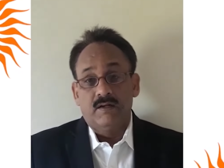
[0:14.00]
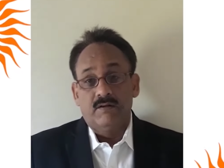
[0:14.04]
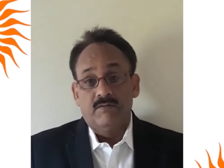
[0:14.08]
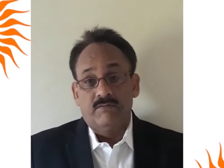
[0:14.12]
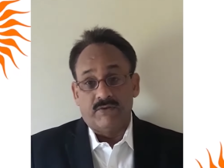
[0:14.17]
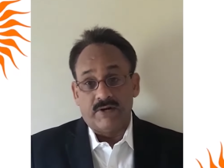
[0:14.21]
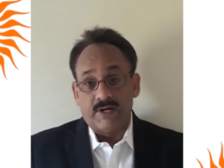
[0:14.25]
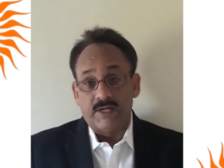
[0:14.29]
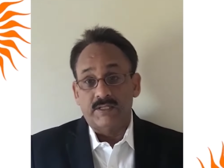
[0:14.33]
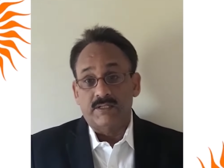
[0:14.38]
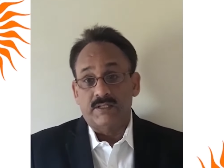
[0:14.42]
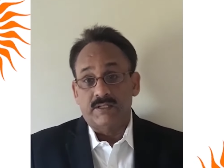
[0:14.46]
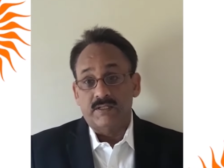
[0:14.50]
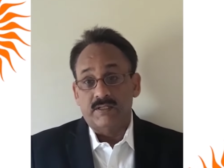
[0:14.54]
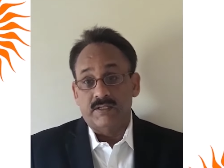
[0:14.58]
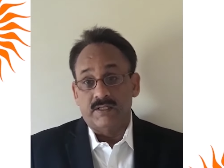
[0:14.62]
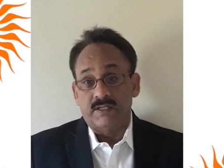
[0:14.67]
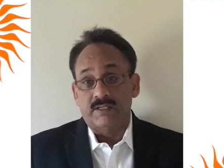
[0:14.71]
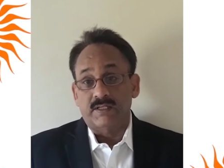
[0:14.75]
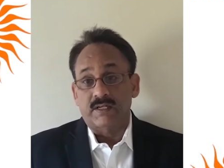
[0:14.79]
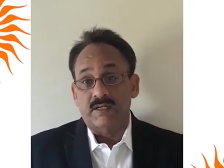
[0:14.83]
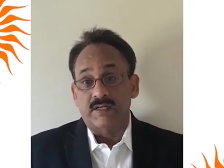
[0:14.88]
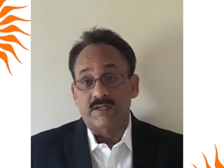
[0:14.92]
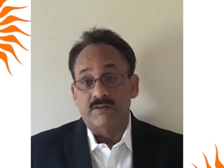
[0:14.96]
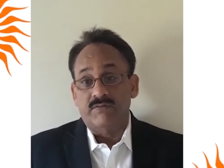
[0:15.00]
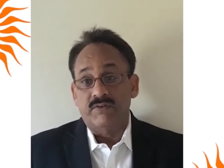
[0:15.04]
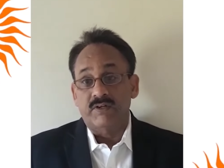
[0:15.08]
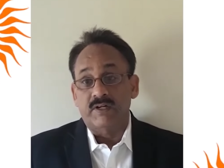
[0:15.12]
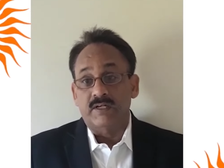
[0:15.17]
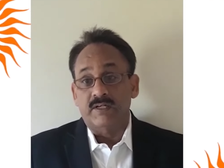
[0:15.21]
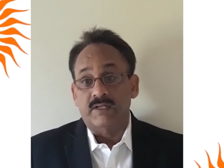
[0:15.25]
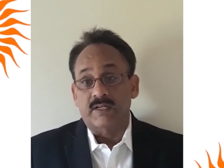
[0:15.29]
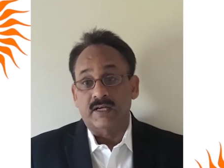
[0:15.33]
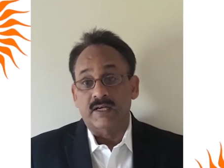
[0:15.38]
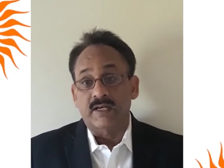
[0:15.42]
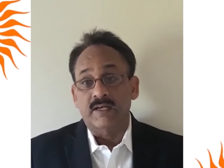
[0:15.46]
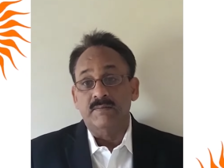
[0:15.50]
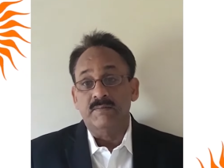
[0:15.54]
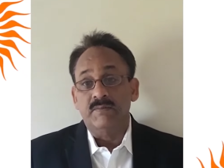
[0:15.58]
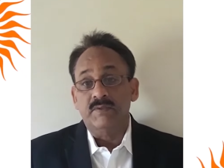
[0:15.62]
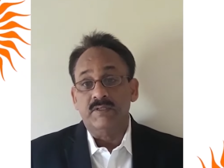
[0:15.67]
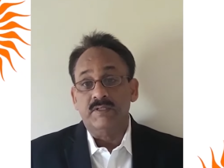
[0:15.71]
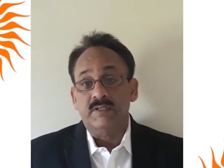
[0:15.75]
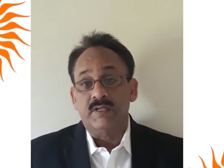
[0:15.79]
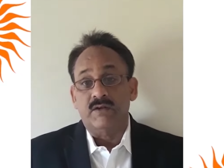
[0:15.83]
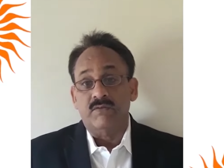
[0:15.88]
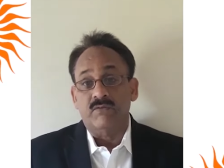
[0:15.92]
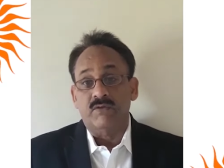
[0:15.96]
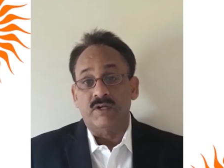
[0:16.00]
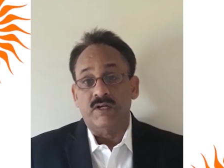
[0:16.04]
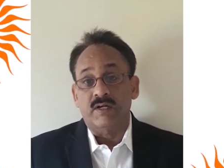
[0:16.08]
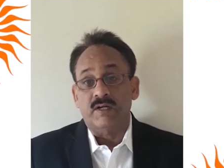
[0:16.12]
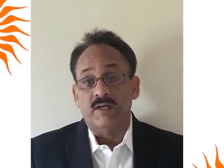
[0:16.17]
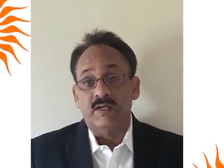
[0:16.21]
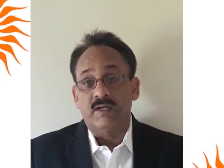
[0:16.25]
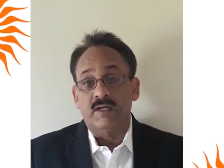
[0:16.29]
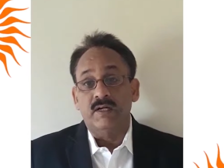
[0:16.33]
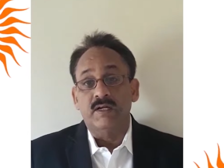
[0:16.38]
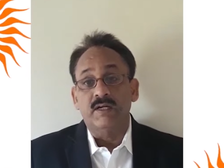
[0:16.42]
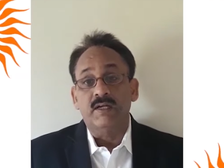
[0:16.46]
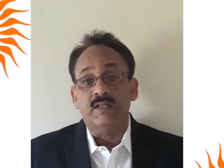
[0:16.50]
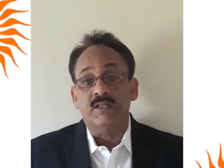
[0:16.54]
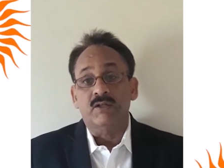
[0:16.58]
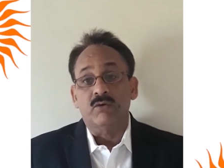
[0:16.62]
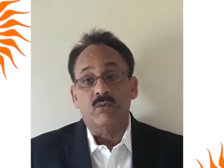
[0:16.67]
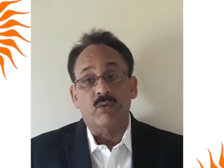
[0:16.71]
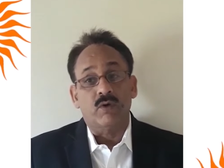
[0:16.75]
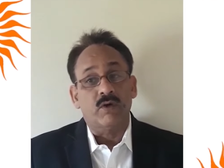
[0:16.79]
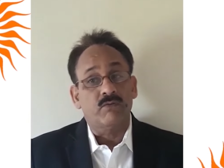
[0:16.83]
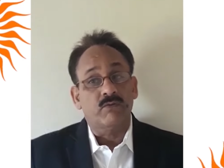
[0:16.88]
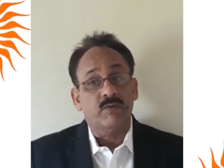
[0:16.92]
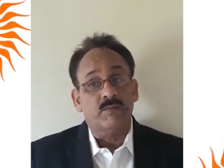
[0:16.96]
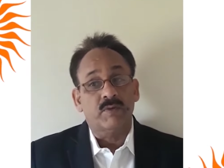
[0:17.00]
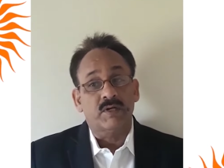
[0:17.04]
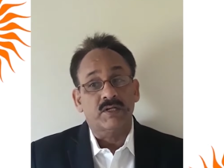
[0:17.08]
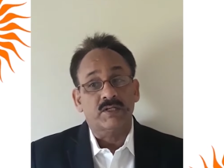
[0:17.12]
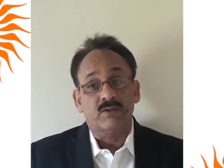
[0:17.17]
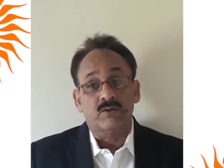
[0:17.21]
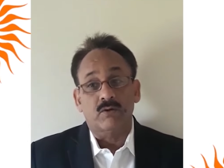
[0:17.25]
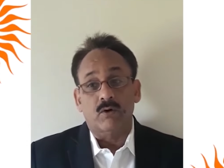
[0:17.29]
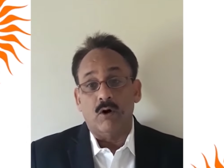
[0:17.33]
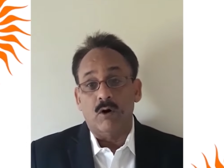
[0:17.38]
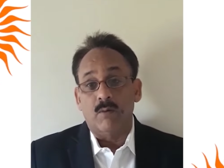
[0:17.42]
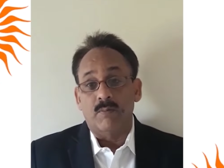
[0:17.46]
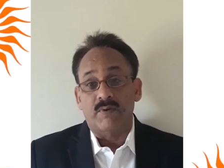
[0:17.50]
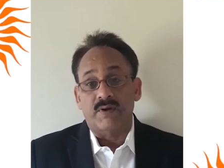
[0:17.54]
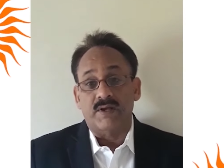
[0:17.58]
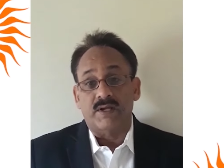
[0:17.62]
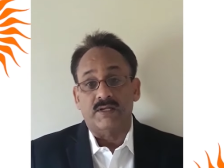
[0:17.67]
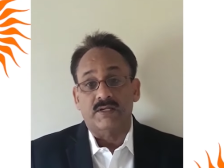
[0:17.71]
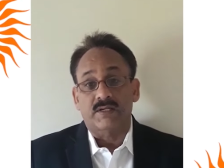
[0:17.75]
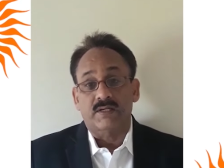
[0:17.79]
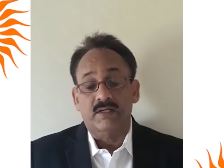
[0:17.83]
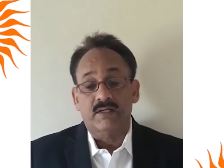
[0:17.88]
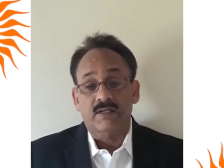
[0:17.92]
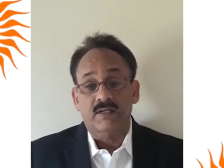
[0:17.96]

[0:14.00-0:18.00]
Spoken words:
Friends, these are difficult times and we are learning the way we must operate.